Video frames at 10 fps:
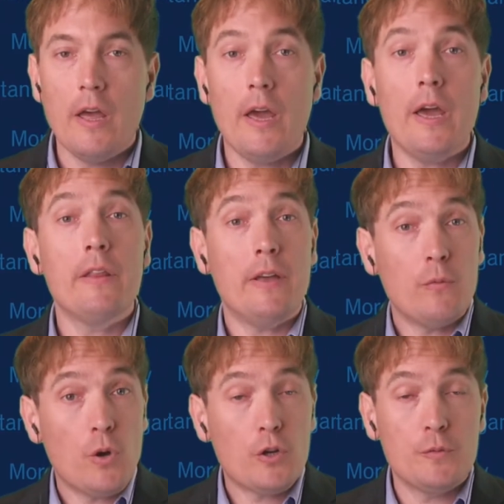and
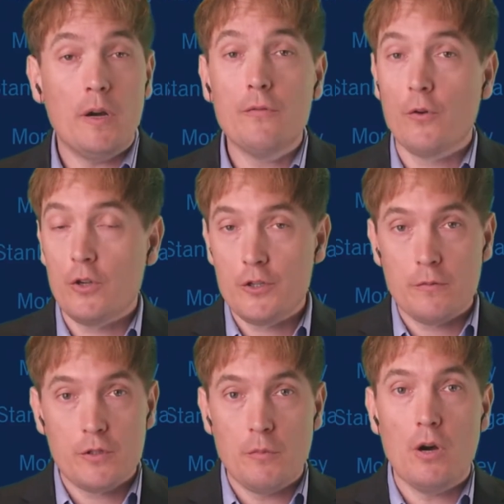that works well for
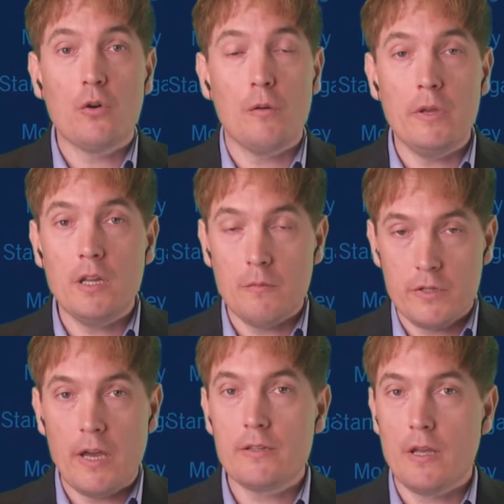small or
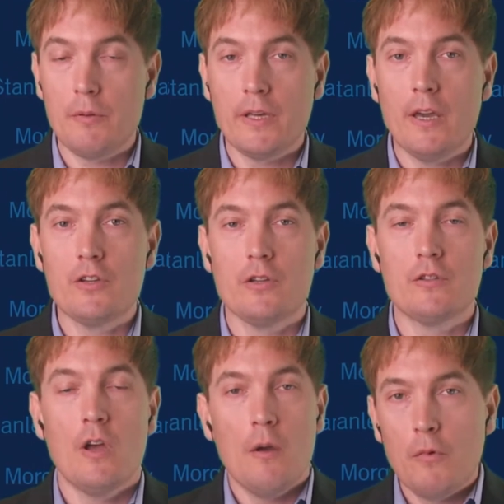medium-sized
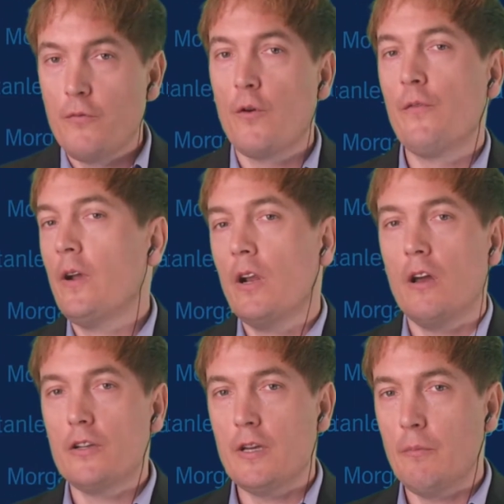applications but for very
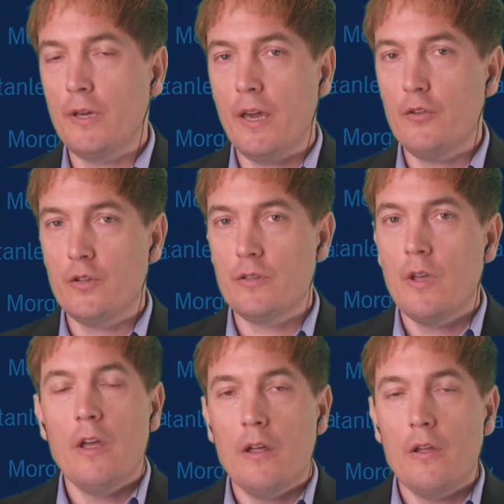large applications
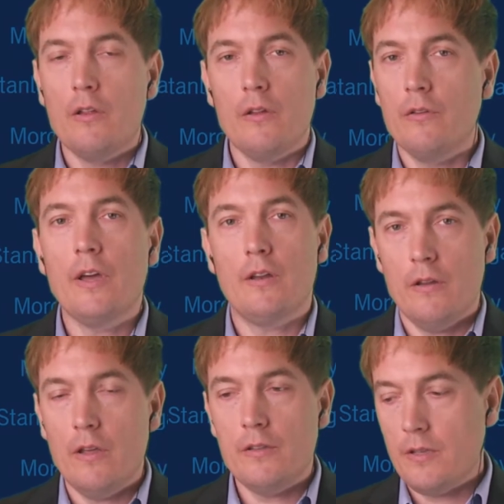
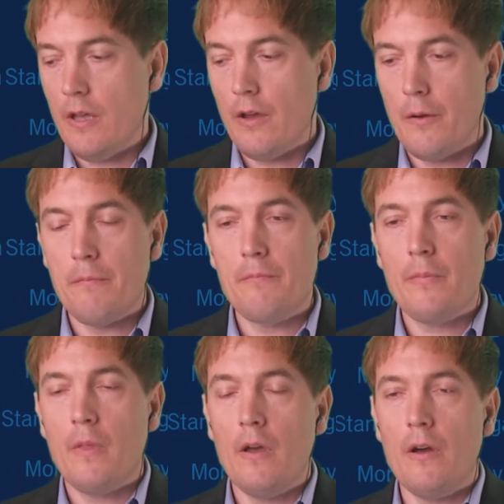that is um,
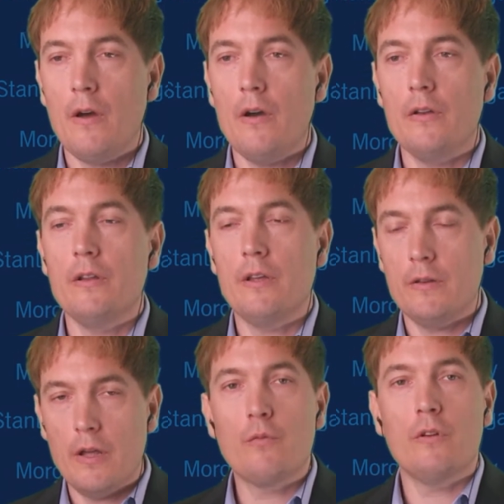uh,
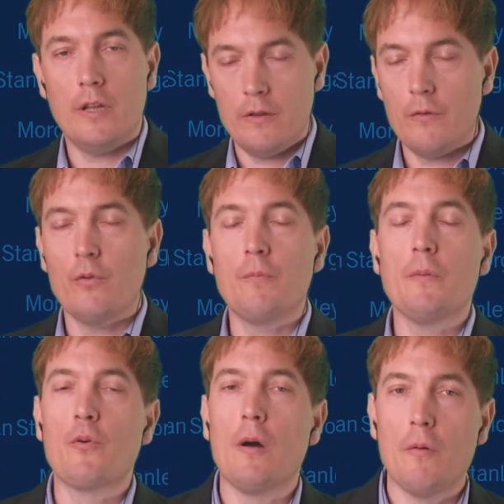that, that, that, that would
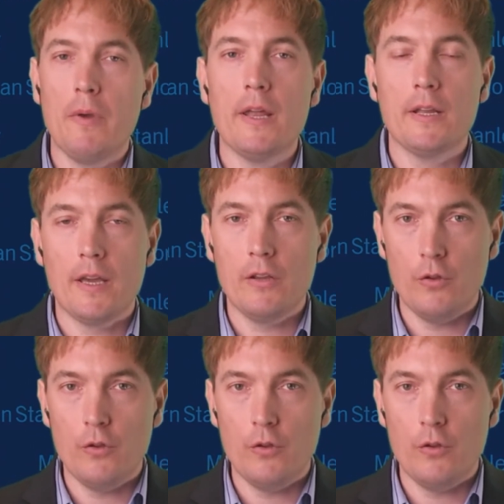be problematic and